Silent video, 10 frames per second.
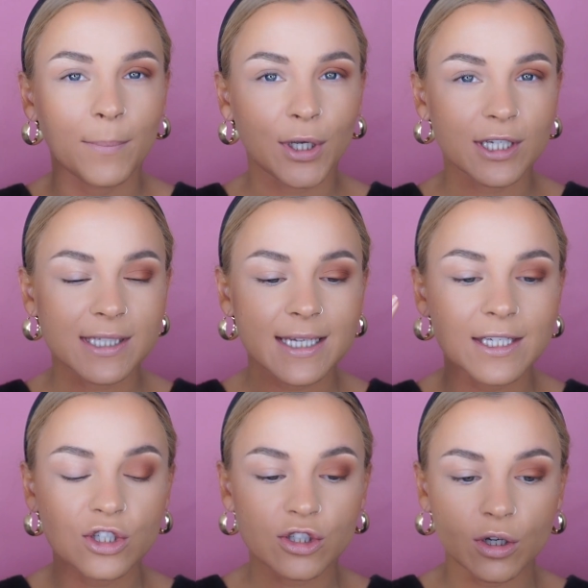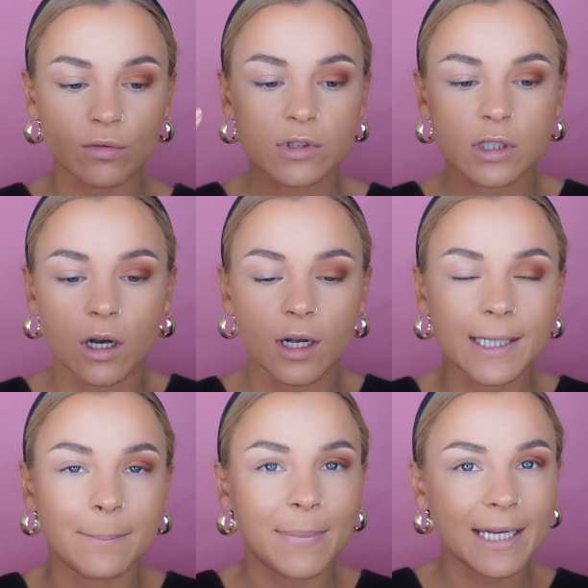because it is so dark
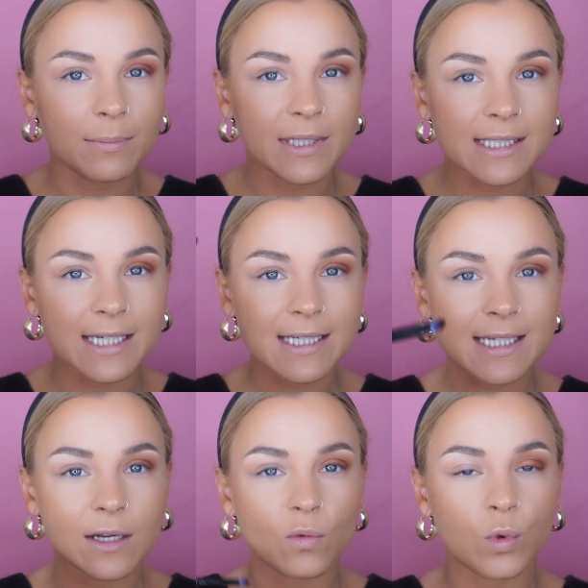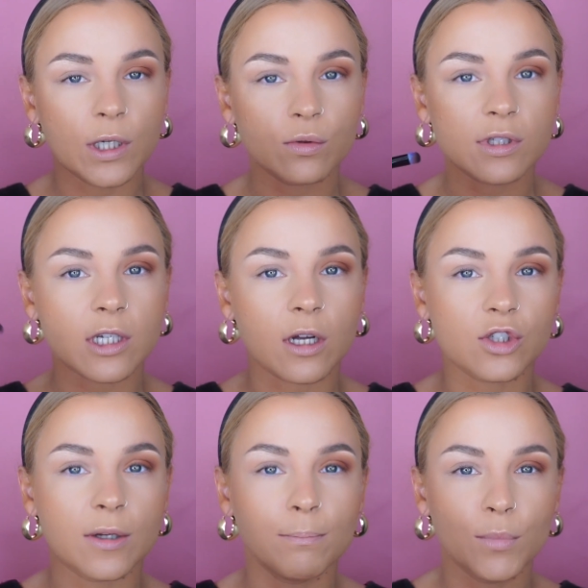and pigmented, it will start to